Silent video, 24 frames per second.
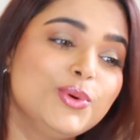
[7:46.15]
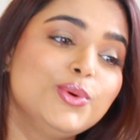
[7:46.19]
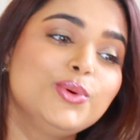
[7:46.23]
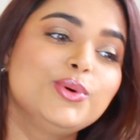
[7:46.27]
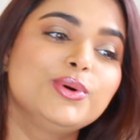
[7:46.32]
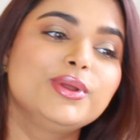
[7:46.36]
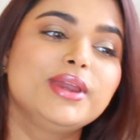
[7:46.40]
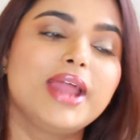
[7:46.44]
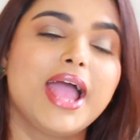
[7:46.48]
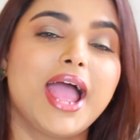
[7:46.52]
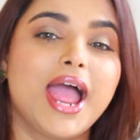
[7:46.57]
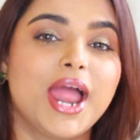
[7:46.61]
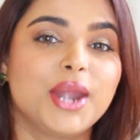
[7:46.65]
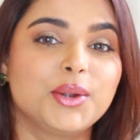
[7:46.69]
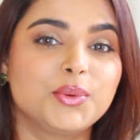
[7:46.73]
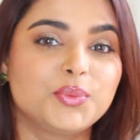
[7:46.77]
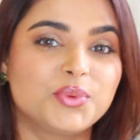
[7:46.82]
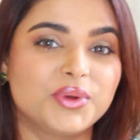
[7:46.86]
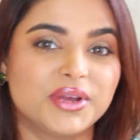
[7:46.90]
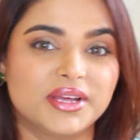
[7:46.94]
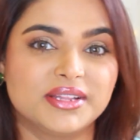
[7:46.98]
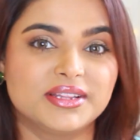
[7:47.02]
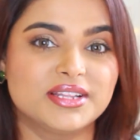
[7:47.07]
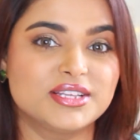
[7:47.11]
own
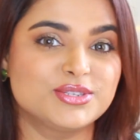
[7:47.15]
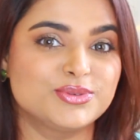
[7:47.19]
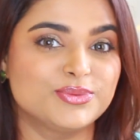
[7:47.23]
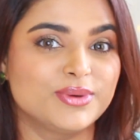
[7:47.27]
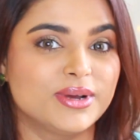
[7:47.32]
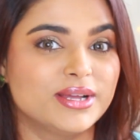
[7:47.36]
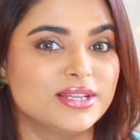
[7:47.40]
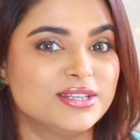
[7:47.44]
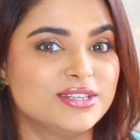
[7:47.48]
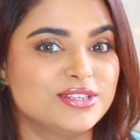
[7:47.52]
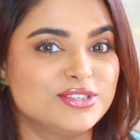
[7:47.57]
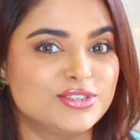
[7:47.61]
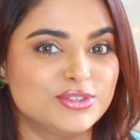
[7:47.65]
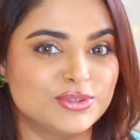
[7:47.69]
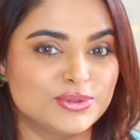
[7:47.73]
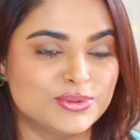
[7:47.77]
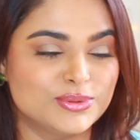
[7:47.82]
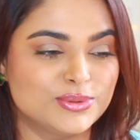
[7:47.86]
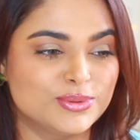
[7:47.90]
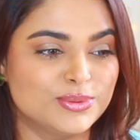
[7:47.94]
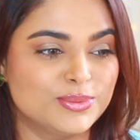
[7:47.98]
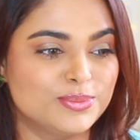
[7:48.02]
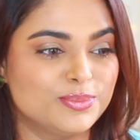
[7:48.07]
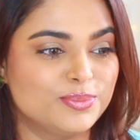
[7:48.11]
and wear this one
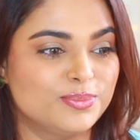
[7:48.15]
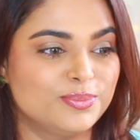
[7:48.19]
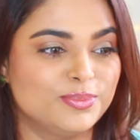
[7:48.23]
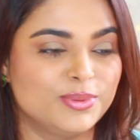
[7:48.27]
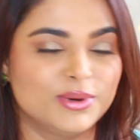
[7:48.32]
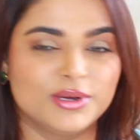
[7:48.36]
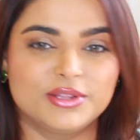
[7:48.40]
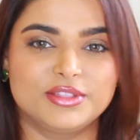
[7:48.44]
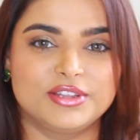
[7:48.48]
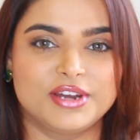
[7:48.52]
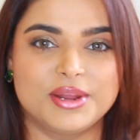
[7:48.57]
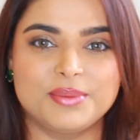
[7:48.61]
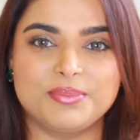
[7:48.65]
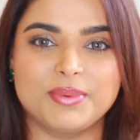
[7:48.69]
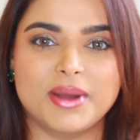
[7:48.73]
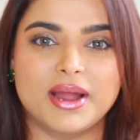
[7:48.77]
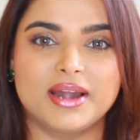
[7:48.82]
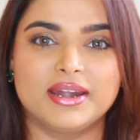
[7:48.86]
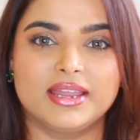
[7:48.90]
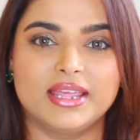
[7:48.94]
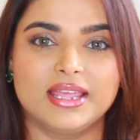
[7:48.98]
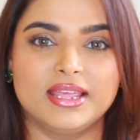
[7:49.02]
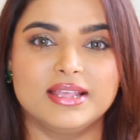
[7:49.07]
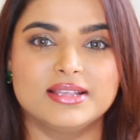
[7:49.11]
to birthday
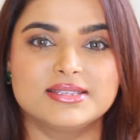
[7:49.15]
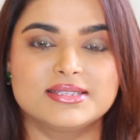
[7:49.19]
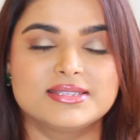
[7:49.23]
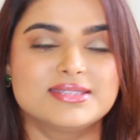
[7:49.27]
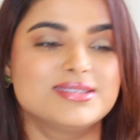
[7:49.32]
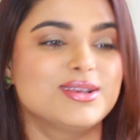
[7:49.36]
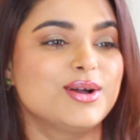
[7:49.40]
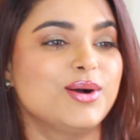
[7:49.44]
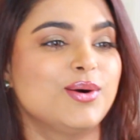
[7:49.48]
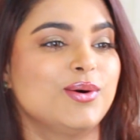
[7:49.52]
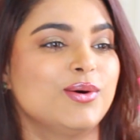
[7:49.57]
parties,